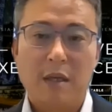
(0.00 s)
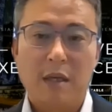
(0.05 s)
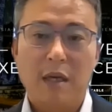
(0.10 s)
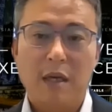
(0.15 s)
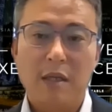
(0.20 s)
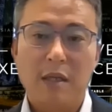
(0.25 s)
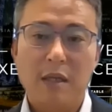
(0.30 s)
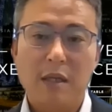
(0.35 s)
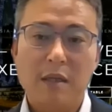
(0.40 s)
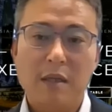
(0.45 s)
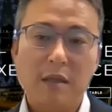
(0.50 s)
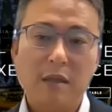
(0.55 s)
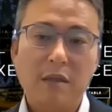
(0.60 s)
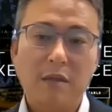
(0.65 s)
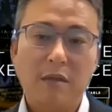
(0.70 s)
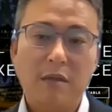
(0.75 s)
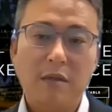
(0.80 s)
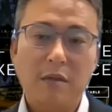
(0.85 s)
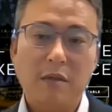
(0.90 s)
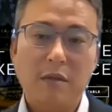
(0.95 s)
And then
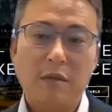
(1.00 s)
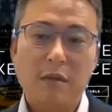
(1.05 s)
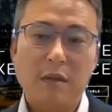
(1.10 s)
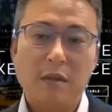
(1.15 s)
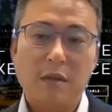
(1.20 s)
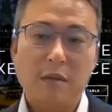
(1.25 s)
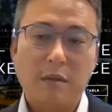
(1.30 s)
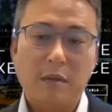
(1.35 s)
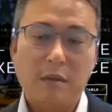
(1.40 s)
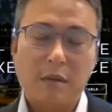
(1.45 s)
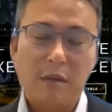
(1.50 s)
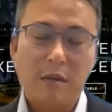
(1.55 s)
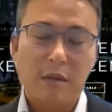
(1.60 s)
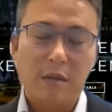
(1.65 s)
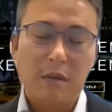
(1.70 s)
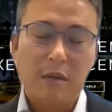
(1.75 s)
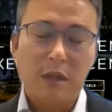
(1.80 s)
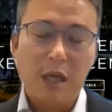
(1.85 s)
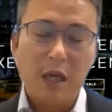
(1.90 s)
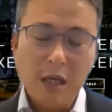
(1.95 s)
the
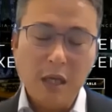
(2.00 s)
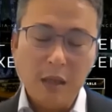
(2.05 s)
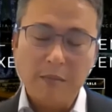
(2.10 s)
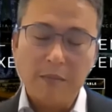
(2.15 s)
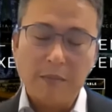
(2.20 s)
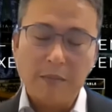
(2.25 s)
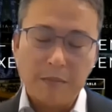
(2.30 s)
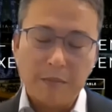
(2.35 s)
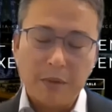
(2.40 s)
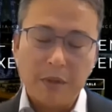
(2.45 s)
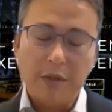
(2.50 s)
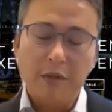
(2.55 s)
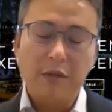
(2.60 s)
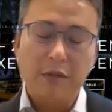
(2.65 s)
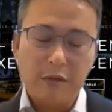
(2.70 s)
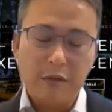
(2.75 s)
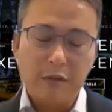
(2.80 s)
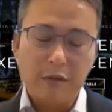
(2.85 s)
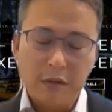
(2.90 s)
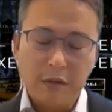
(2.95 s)
take
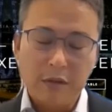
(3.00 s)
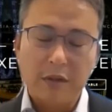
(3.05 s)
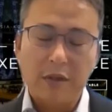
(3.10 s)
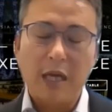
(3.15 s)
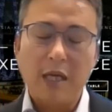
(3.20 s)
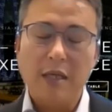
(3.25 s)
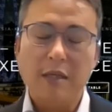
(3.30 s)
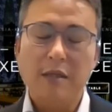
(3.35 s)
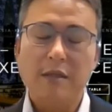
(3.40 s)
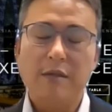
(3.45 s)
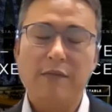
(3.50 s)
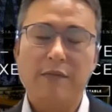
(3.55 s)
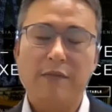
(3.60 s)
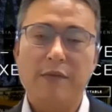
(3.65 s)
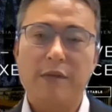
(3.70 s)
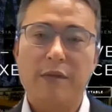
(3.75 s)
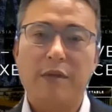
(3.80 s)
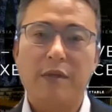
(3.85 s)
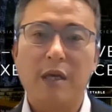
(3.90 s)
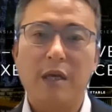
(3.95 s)
particular attention for
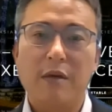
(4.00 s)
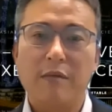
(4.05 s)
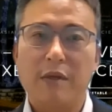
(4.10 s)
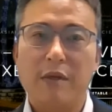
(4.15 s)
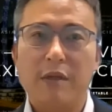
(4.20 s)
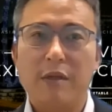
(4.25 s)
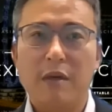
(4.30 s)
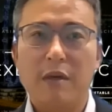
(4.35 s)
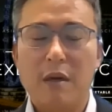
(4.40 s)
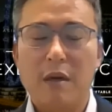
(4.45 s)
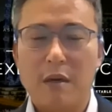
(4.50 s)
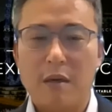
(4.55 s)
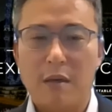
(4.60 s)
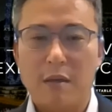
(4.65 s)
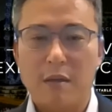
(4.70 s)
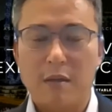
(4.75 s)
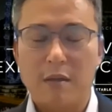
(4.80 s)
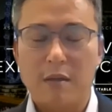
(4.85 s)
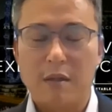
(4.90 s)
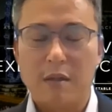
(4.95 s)
Terry talk,